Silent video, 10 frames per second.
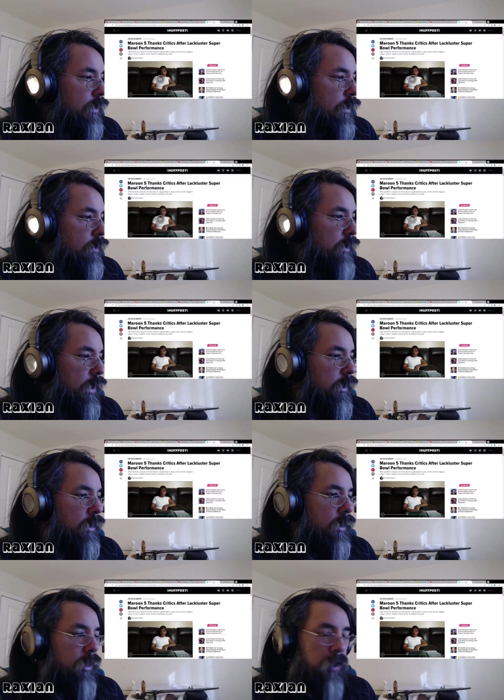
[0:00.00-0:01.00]
Okay,
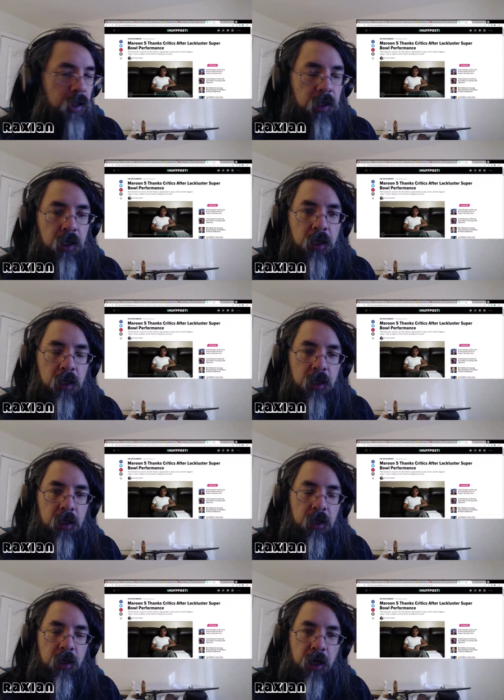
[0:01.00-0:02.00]

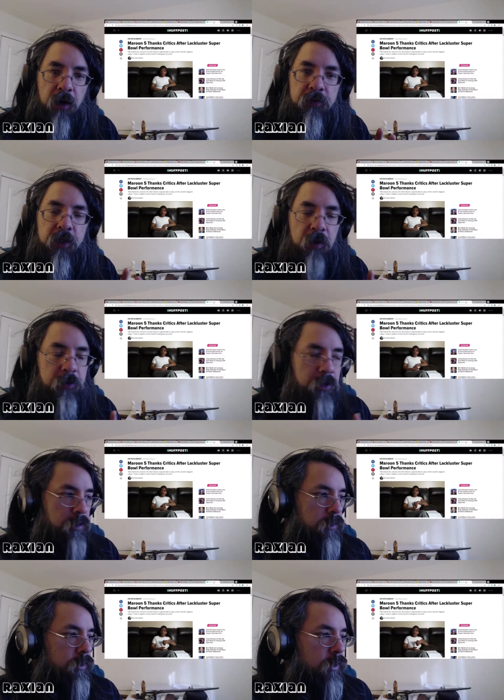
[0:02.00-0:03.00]
halftime show.